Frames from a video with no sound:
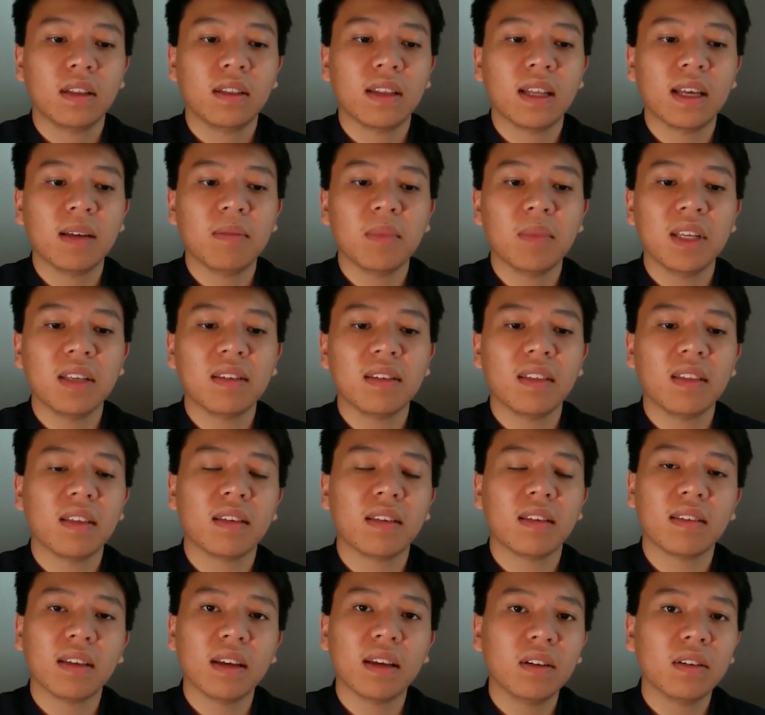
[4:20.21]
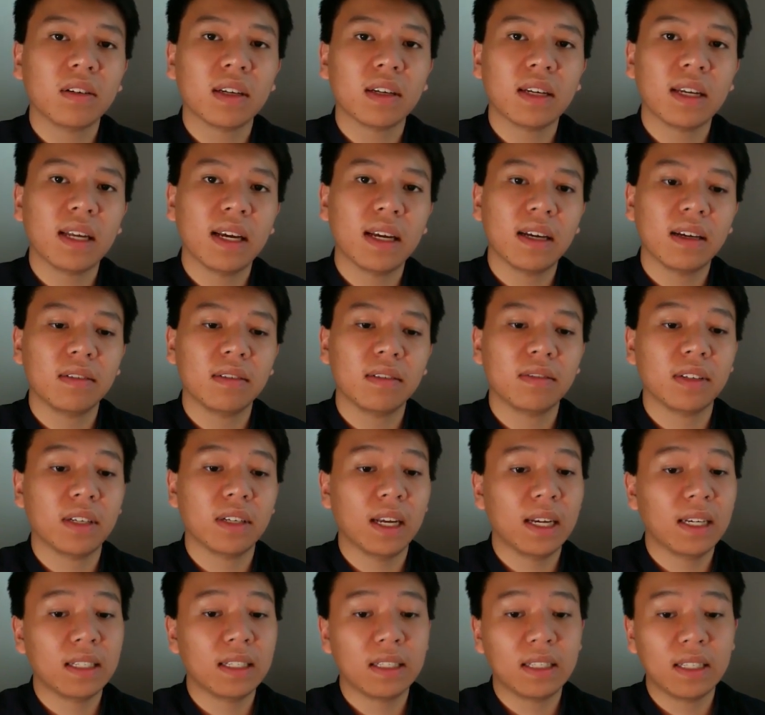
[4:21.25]
that means the cell can have an
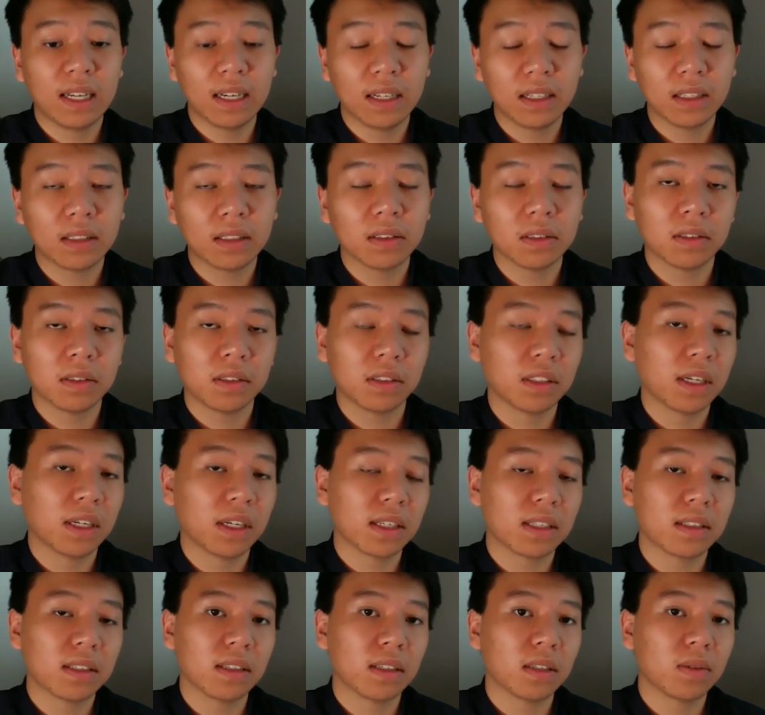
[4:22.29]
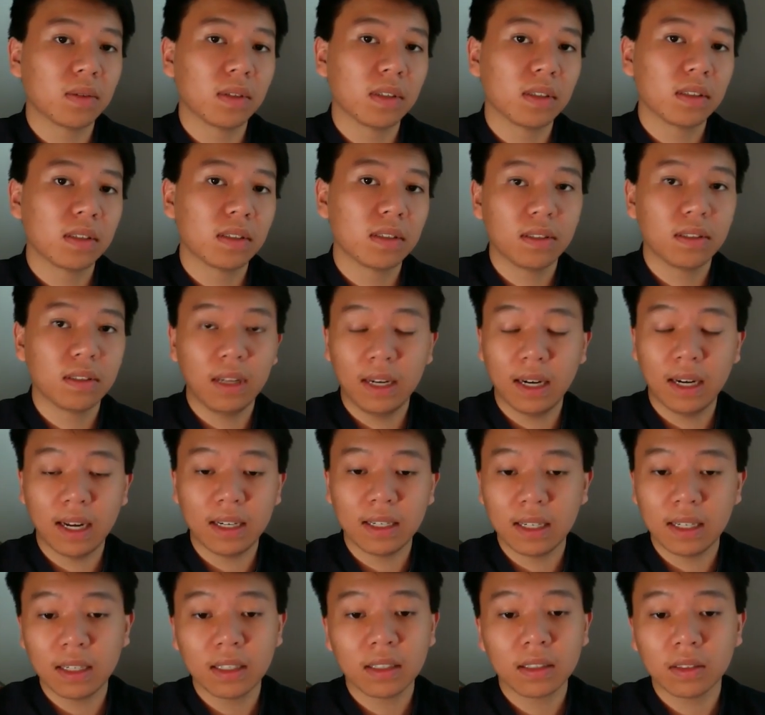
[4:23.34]
identical genetic sequence, an
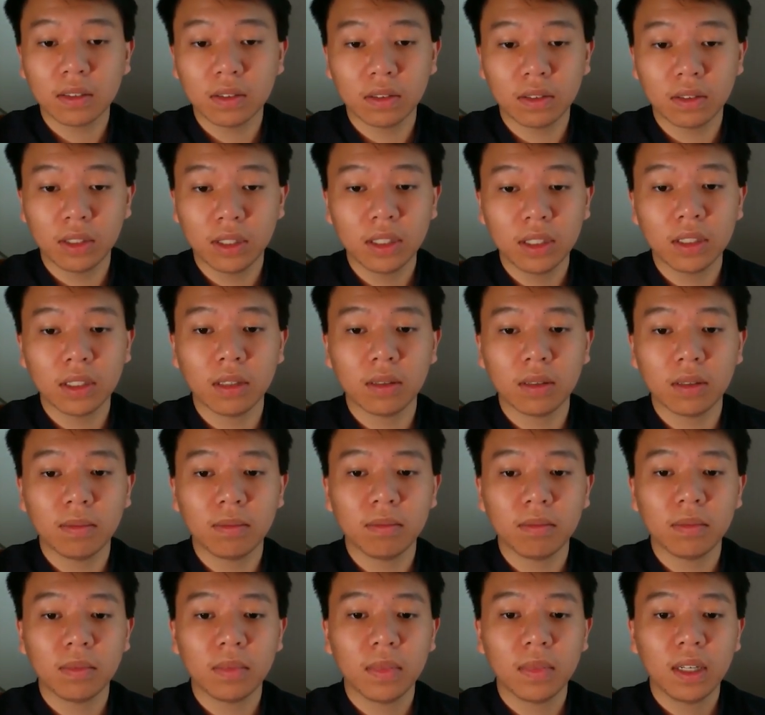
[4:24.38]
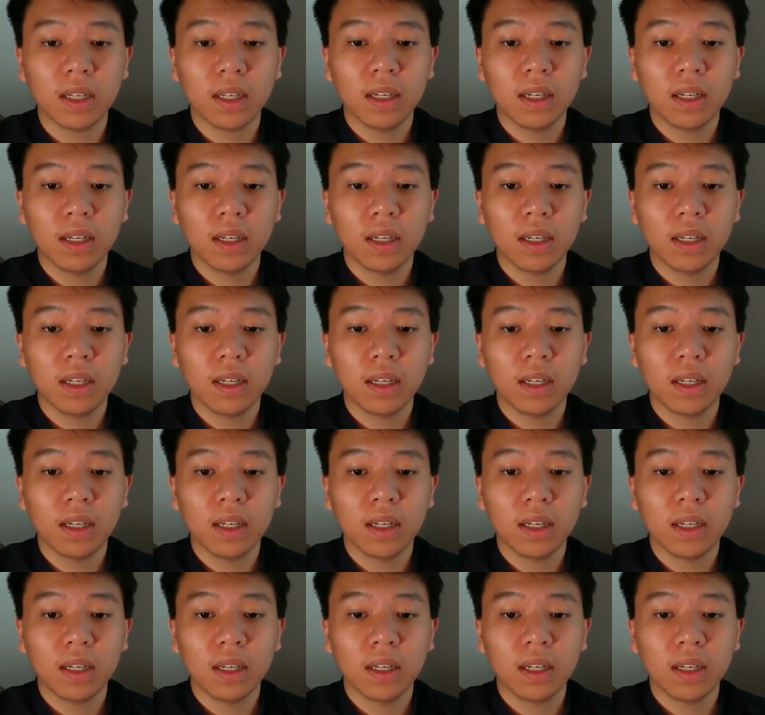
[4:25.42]
identical genome,